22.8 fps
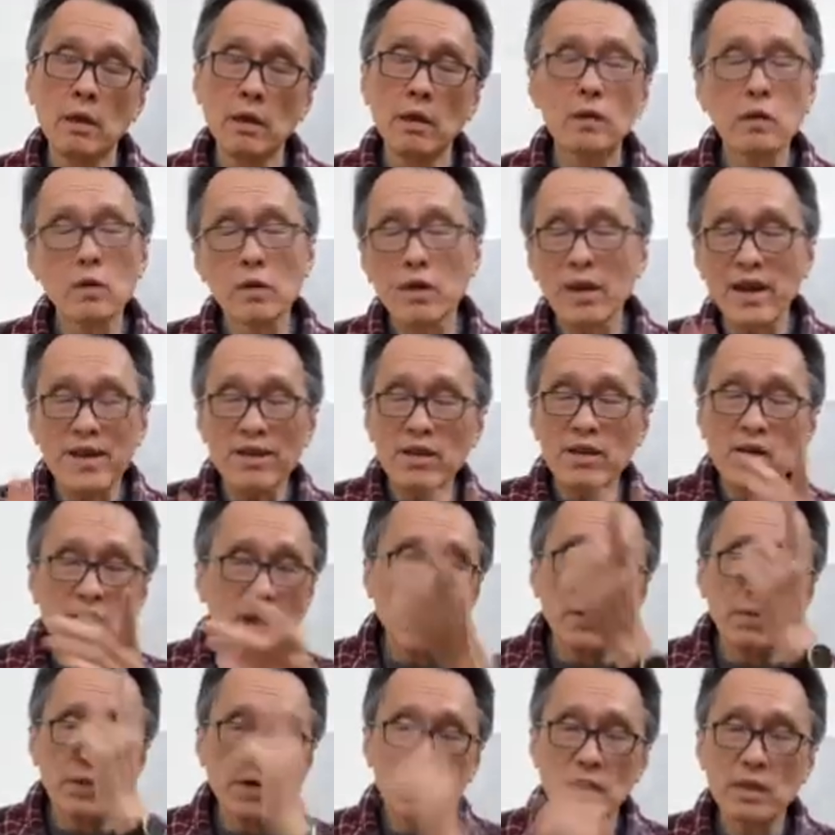You cannot
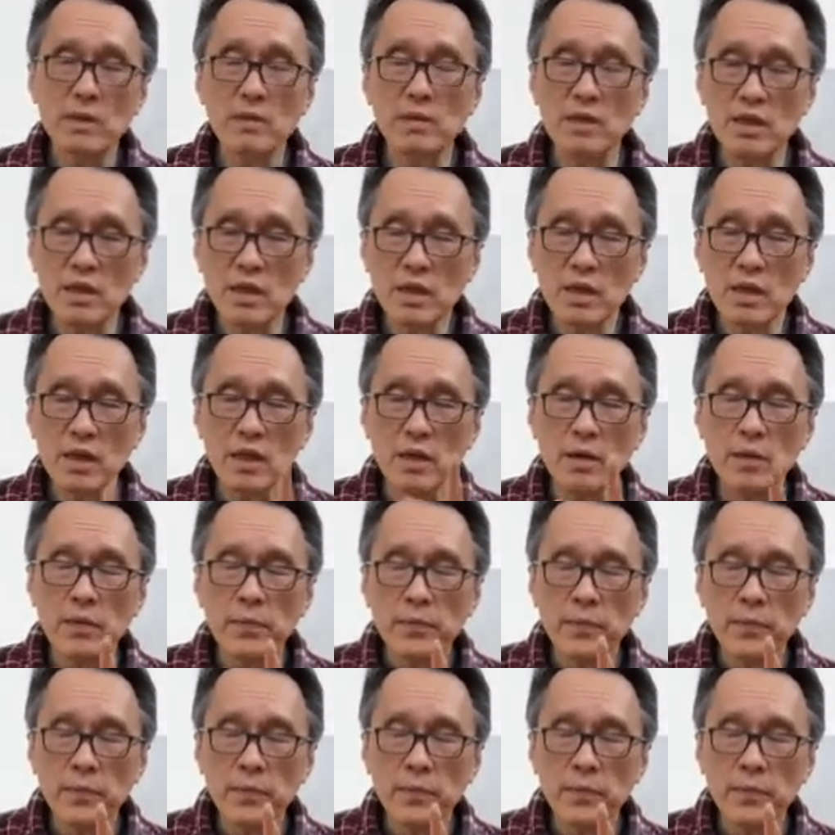have a single